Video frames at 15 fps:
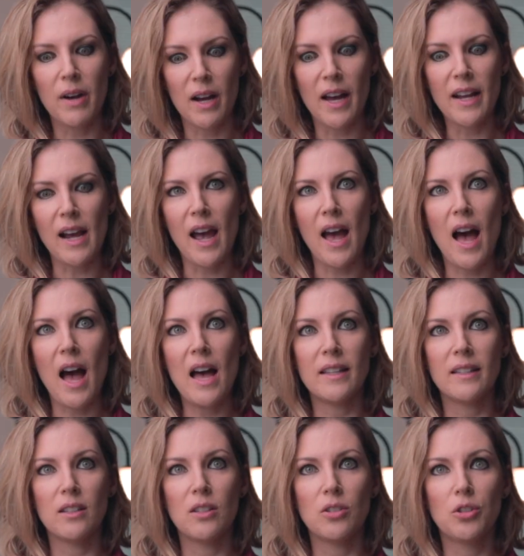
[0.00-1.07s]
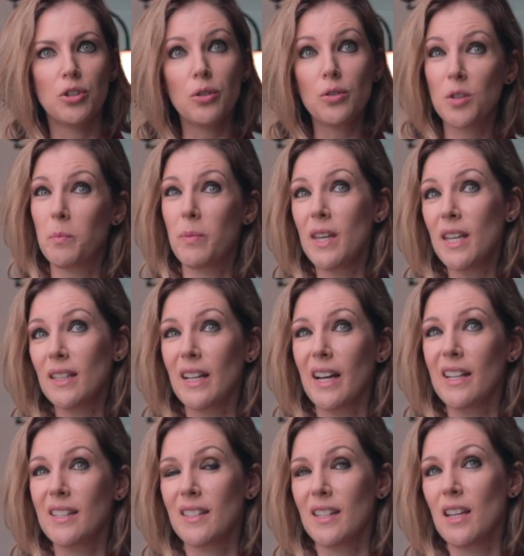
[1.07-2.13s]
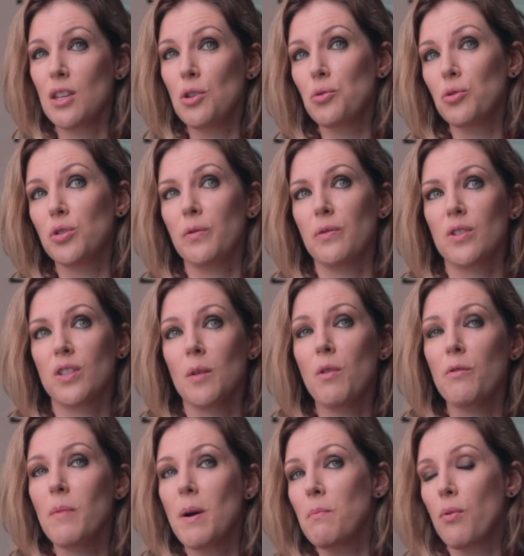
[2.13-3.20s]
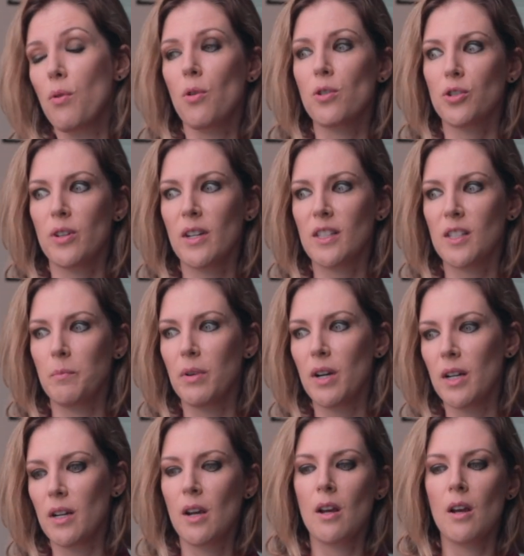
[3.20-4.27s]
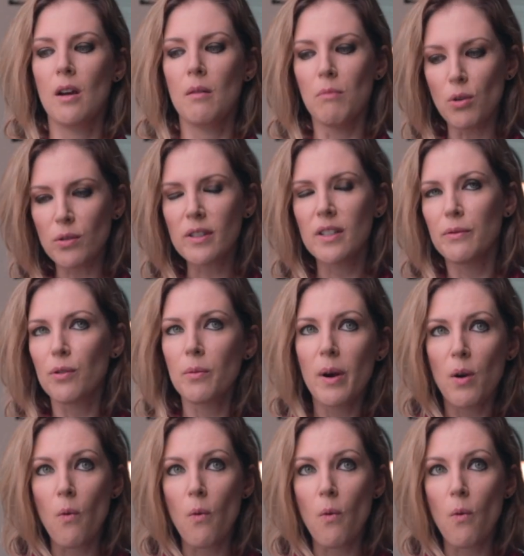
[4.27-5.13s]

but I had two speed lights I used for some of my portraits, but mostly for my